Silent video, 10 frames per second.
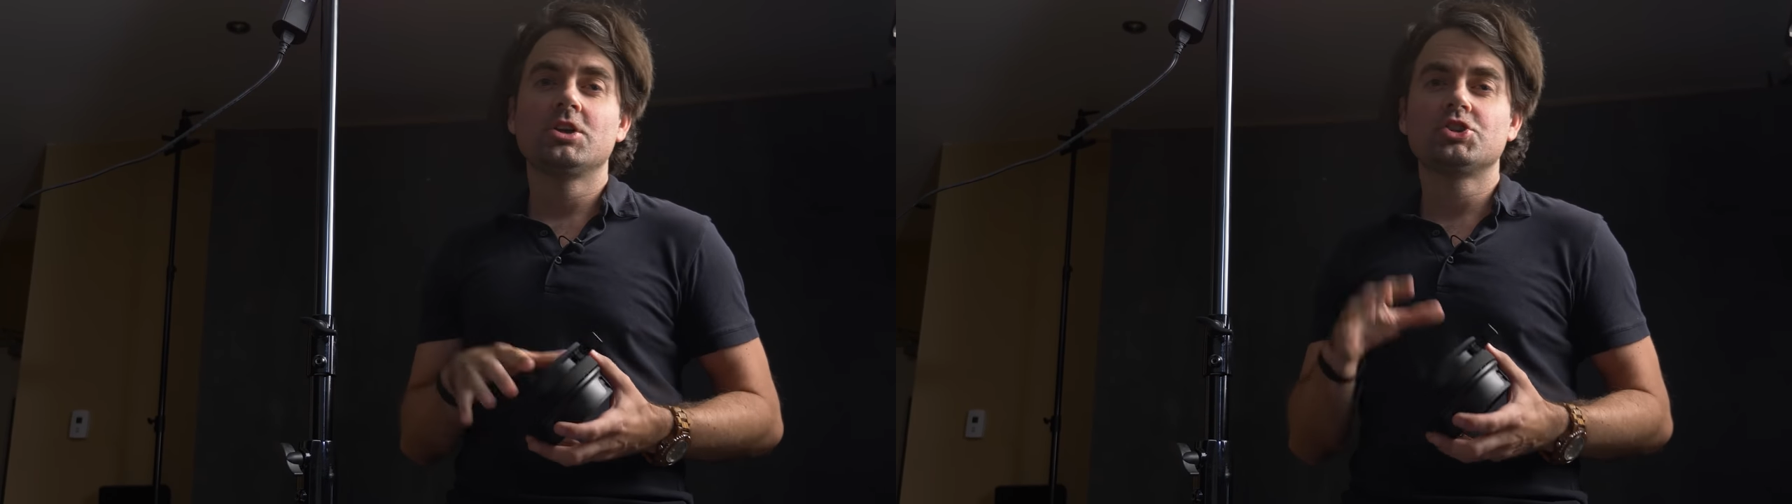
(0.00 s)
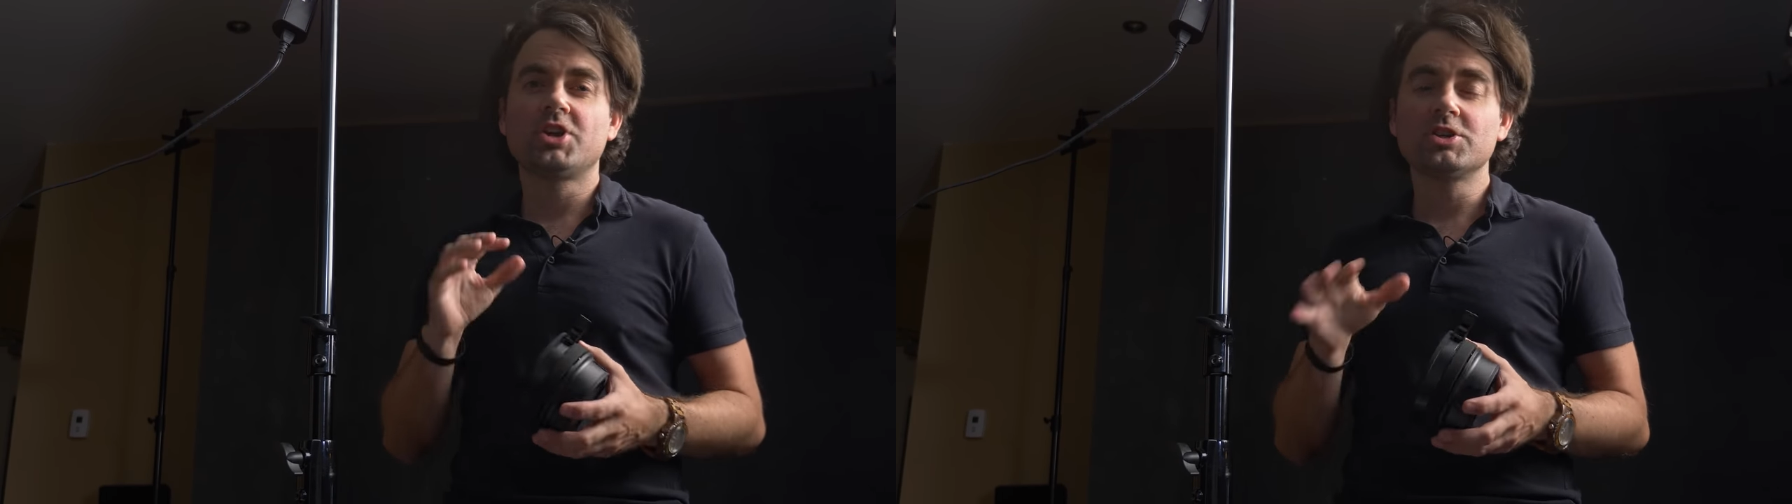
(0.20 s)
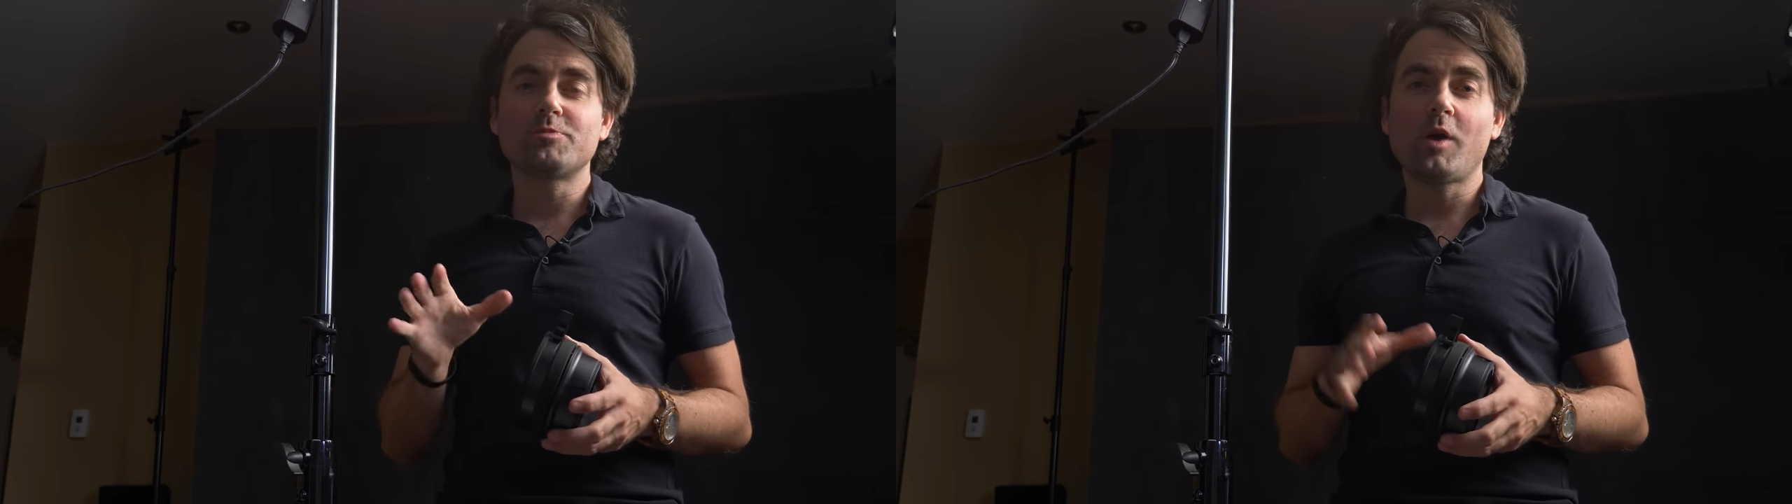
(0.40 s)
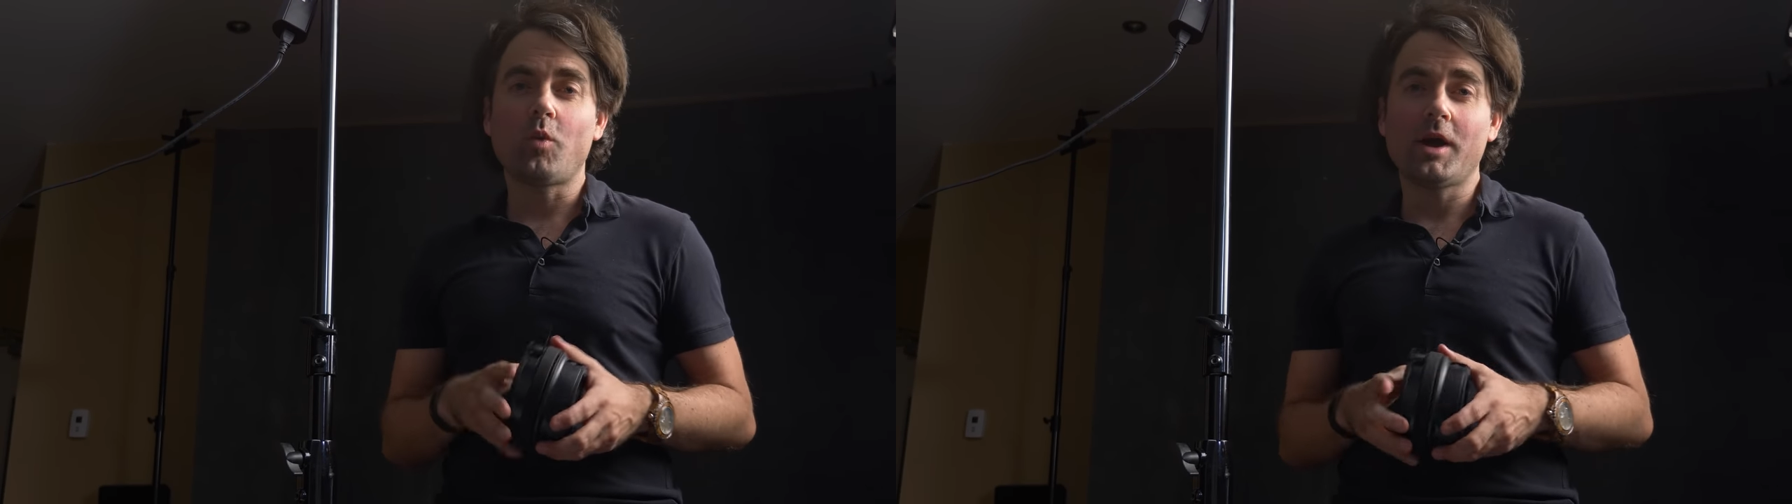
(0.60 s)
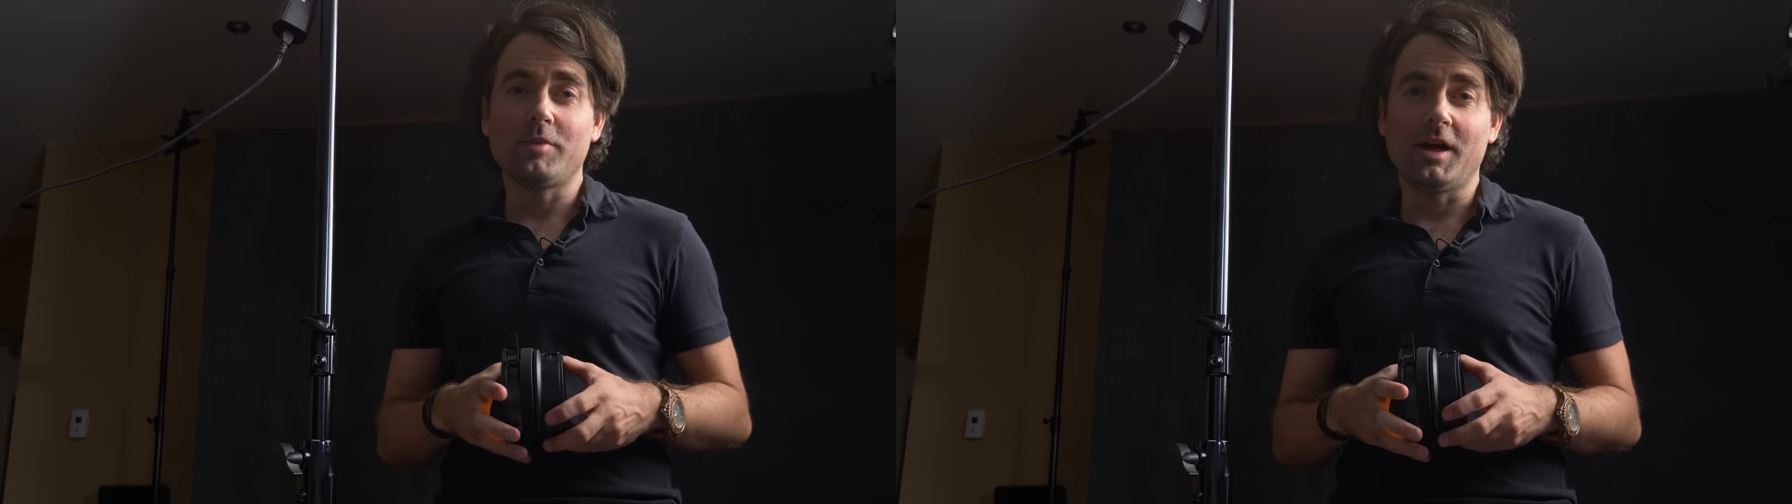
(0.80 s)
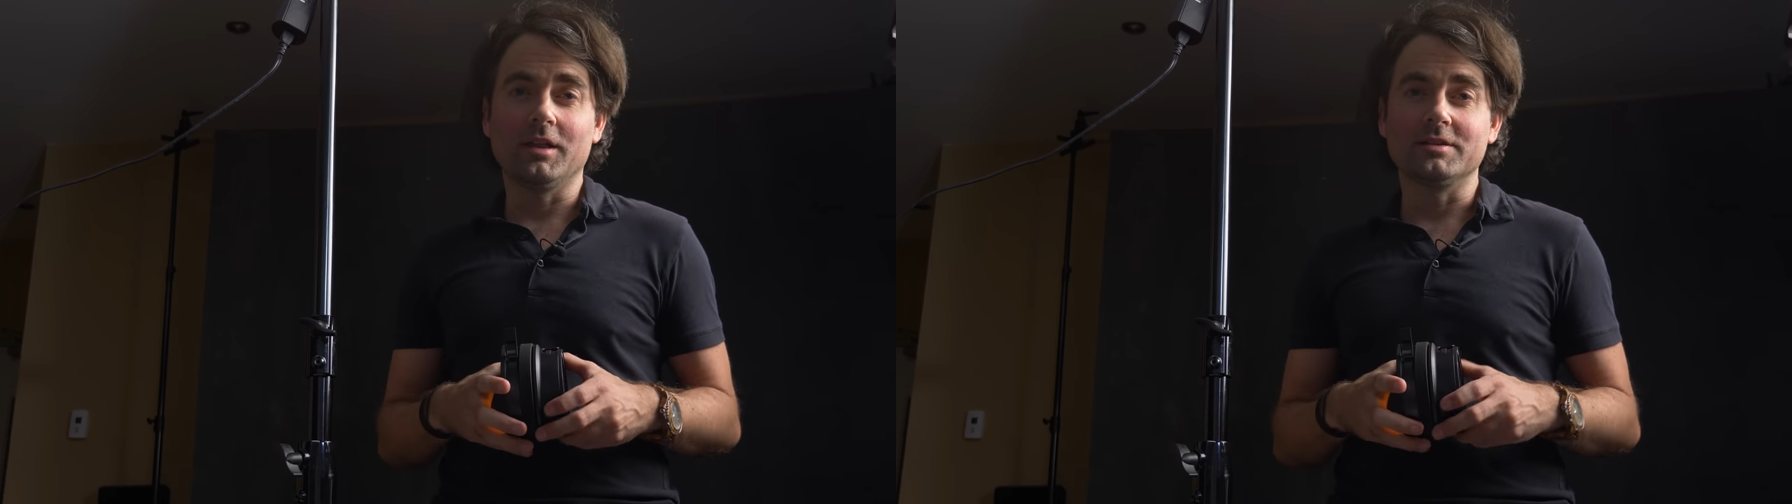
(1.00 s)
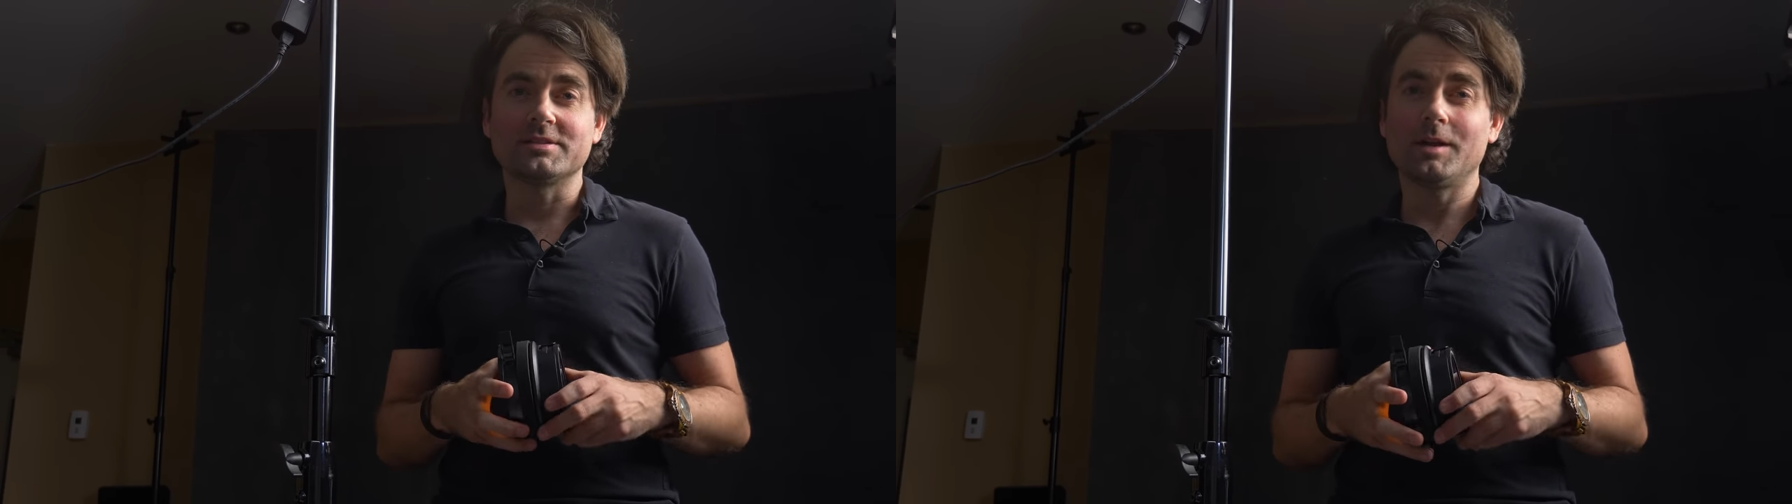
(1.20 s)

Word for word: change my white balance,